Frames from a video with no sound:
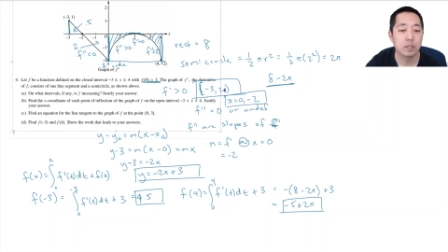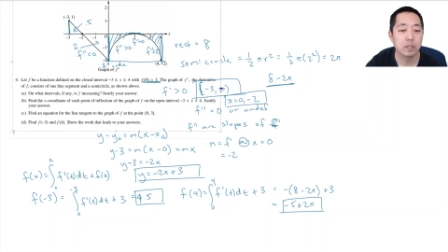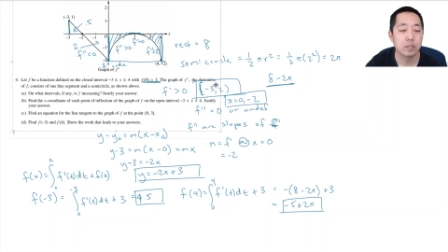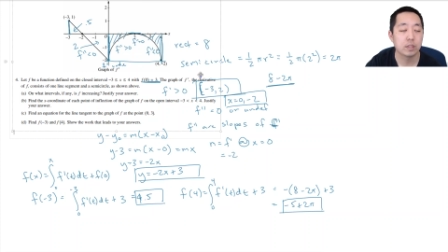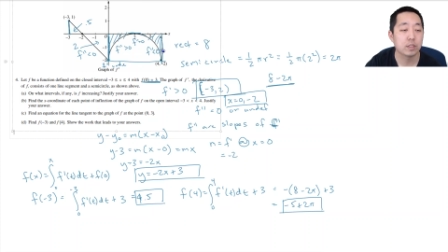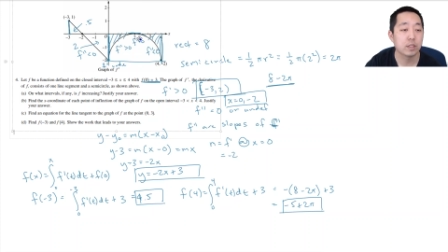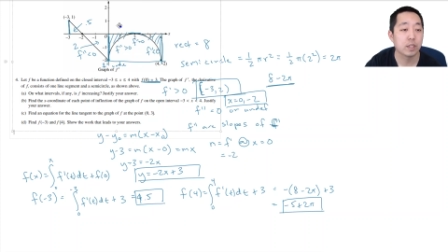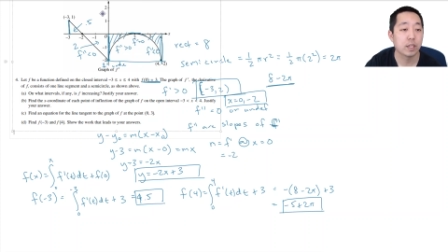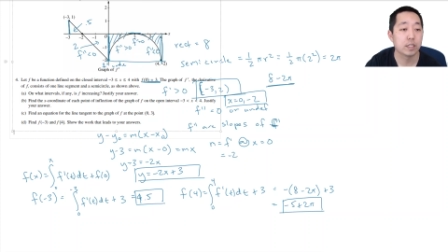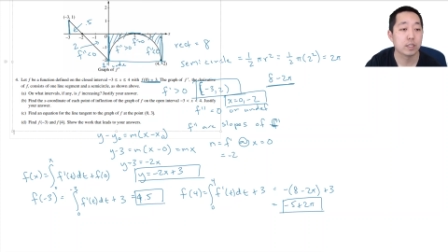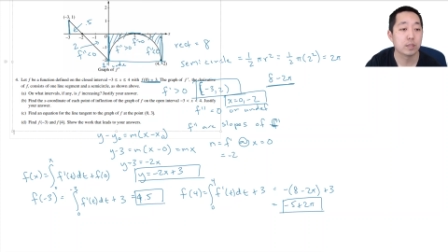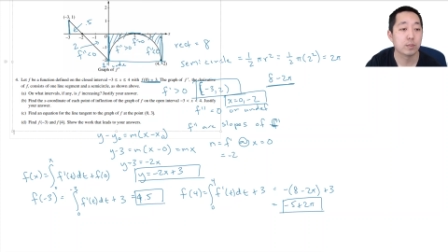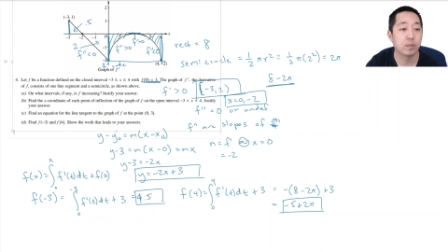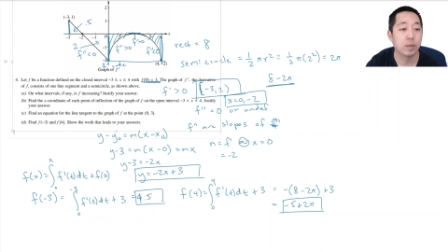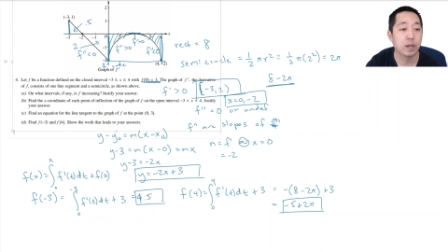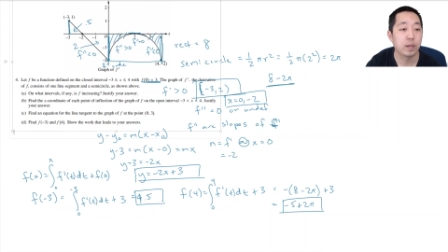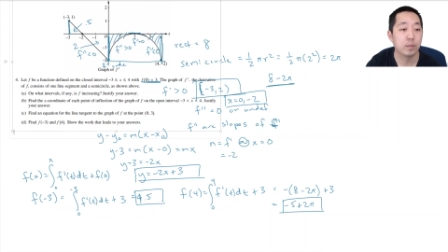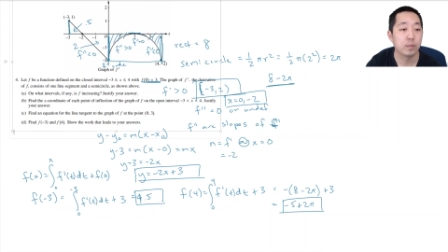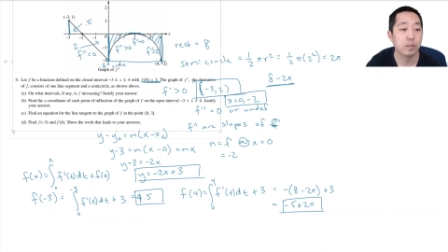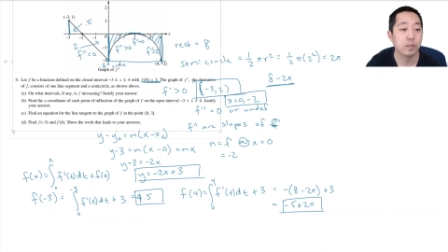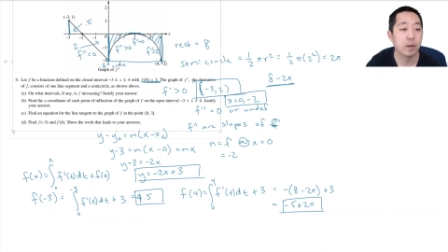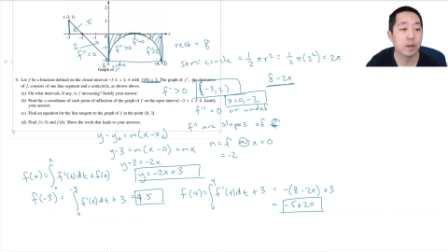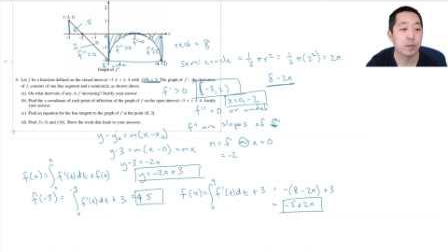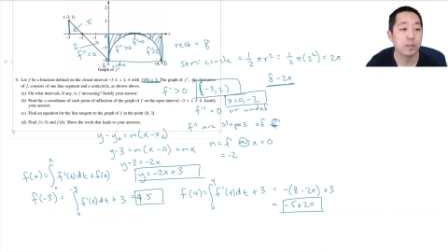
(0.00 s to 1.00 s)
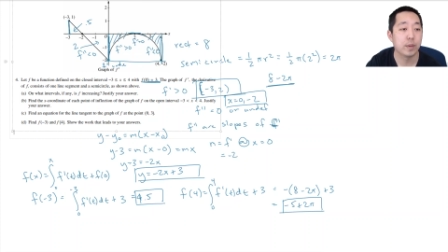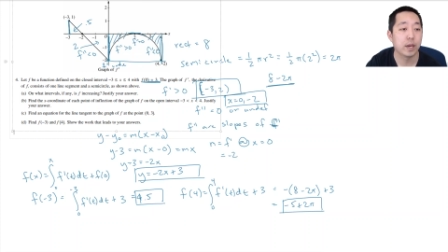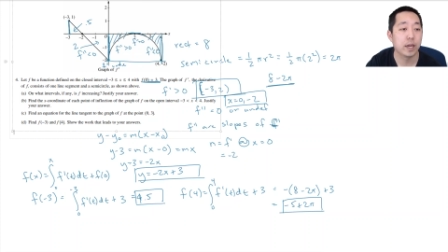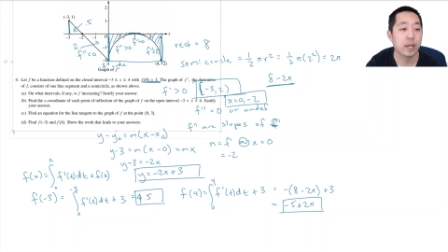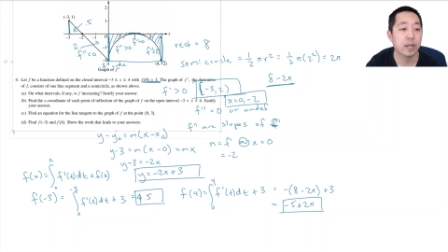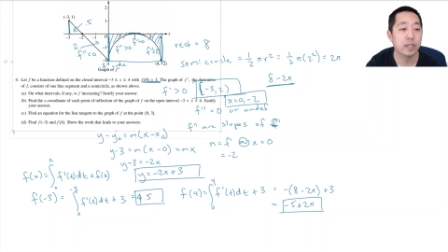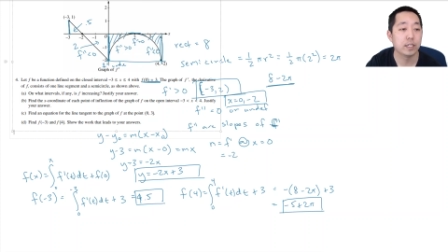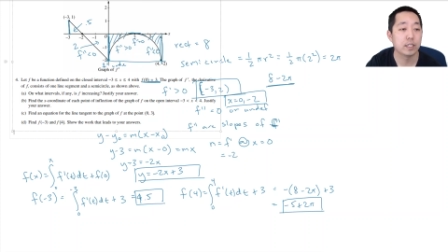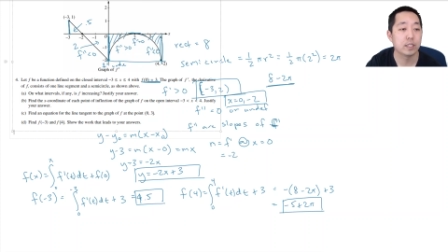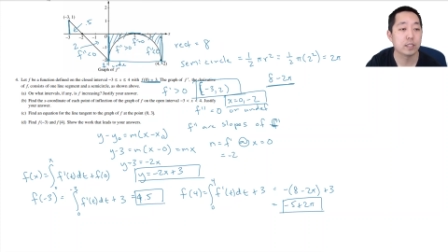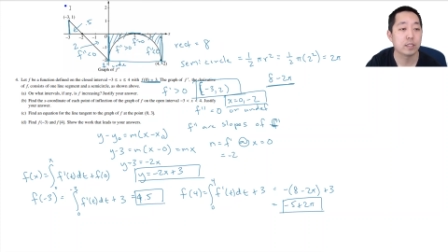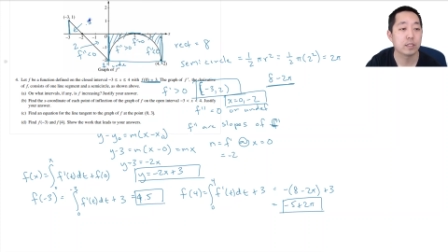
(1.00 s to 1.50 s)
So that's my my bad.
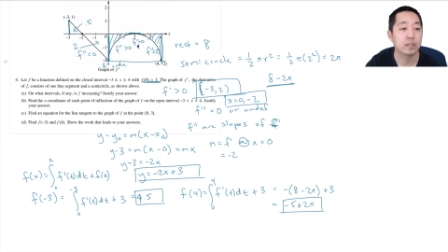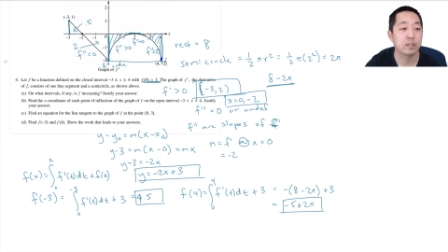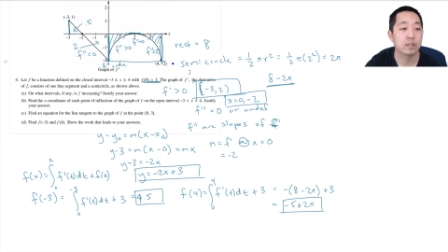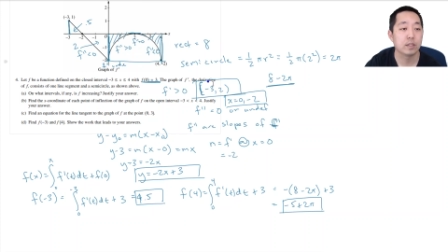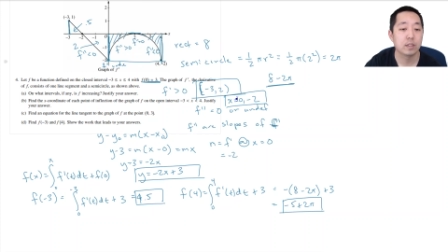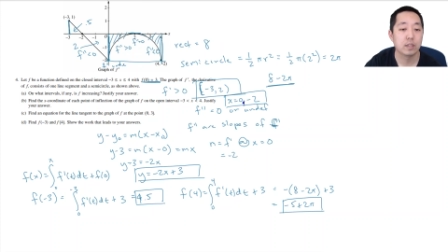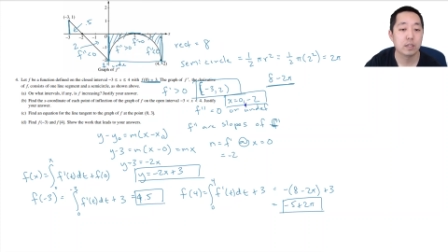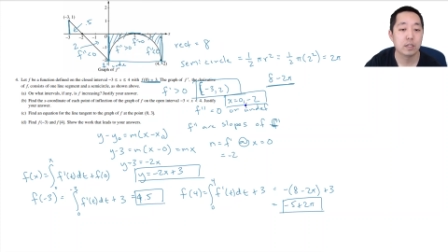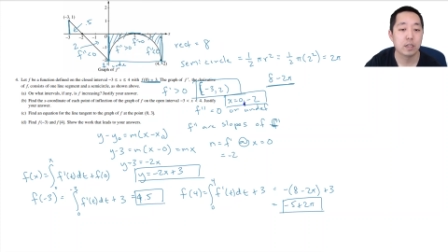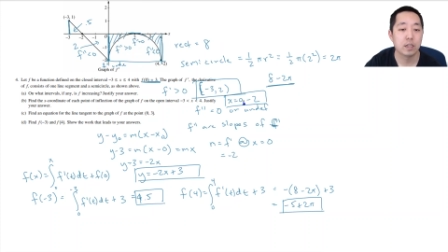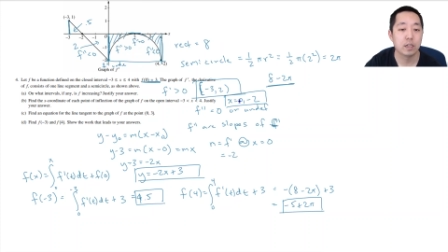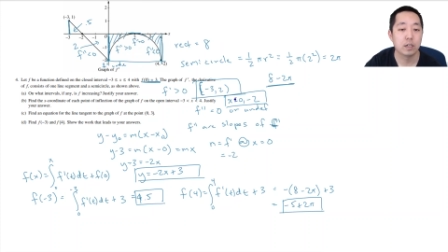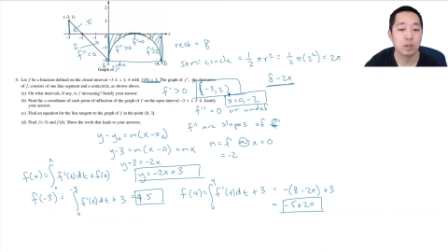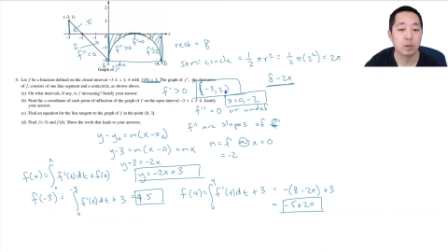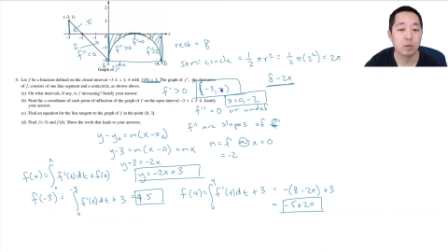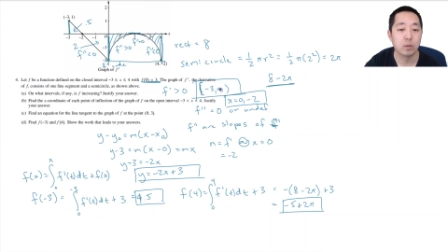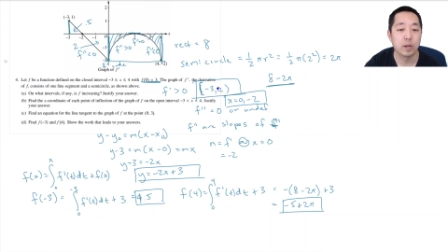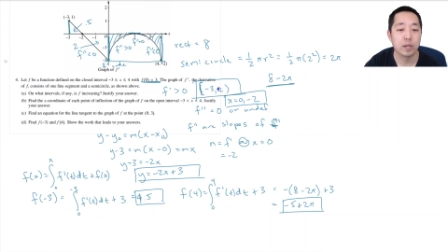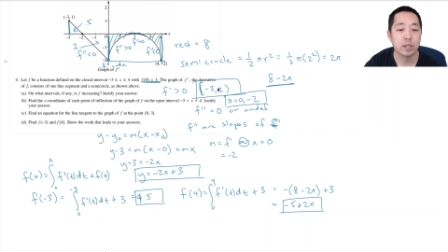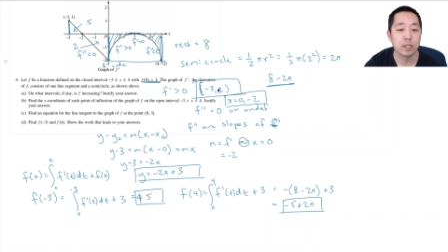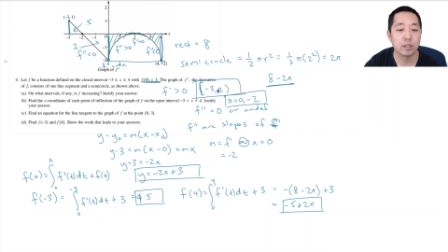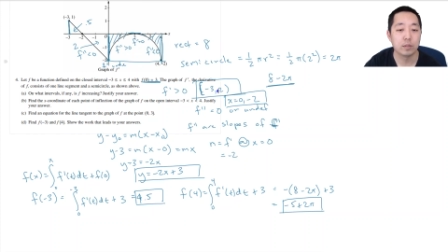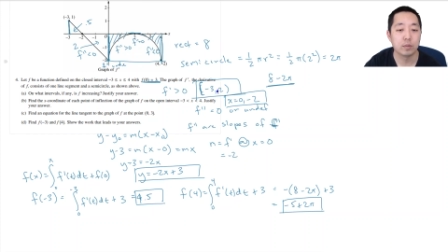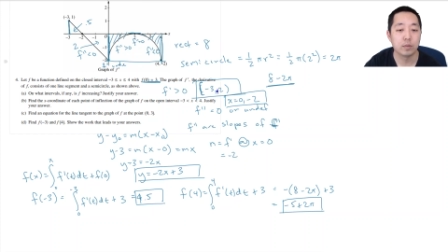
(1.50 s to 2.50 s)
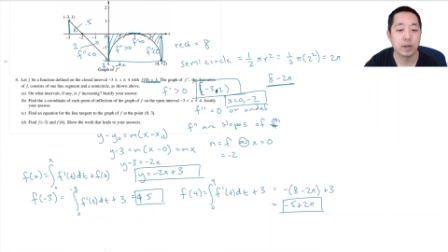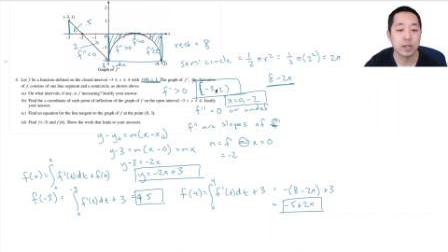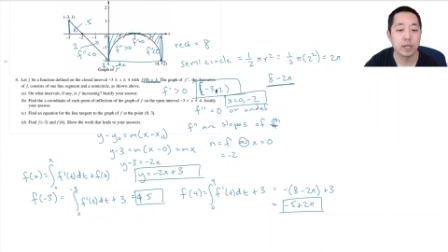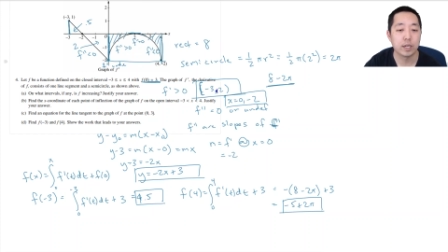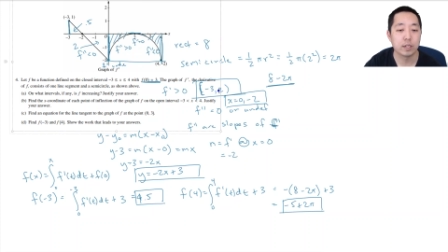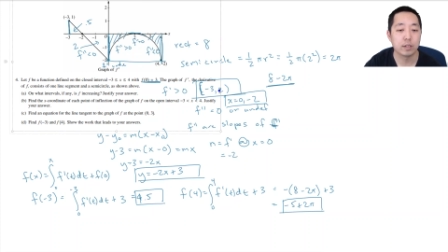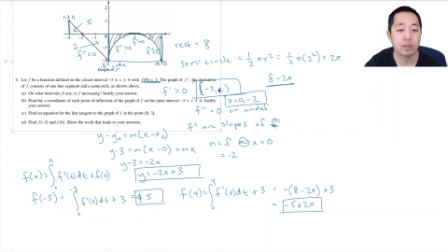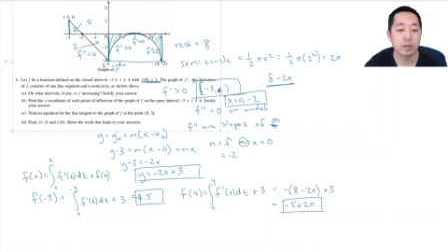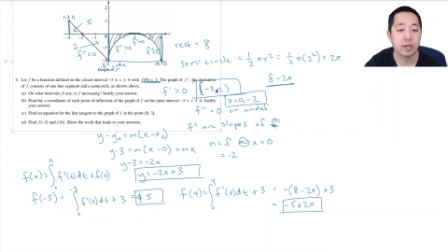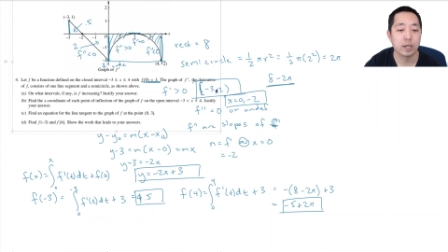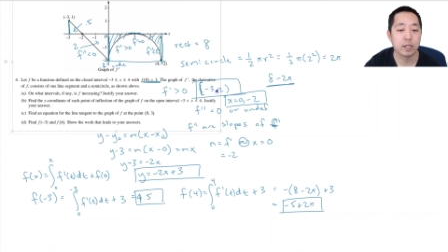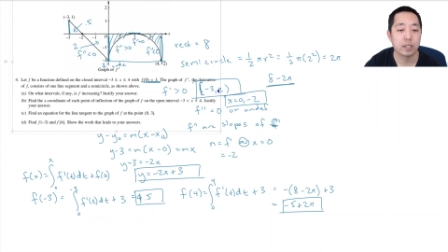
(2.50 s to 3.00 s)
I just I don't know why I didn't write it
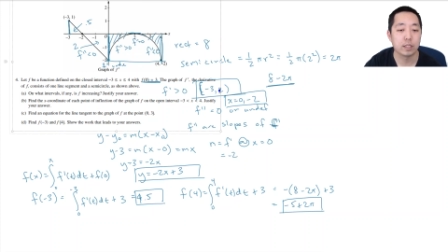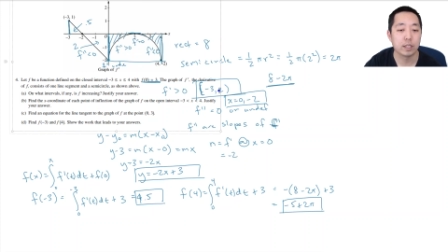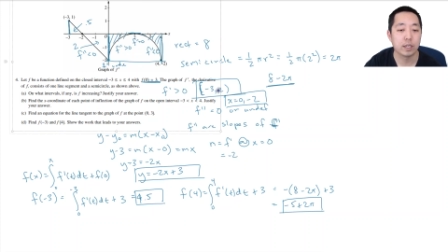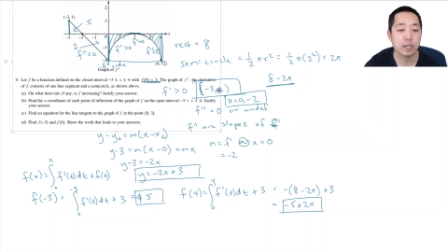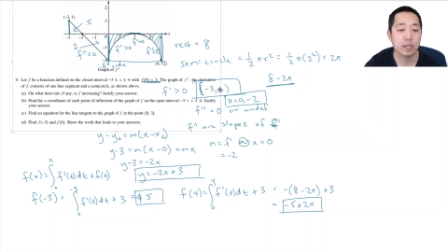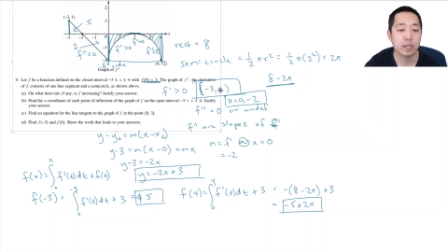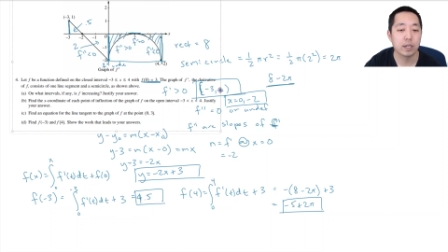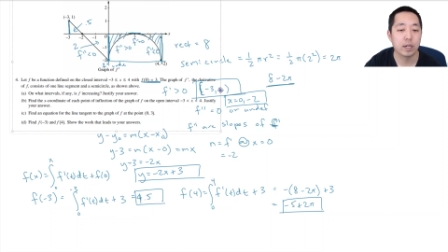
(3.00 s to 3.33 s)
correctly.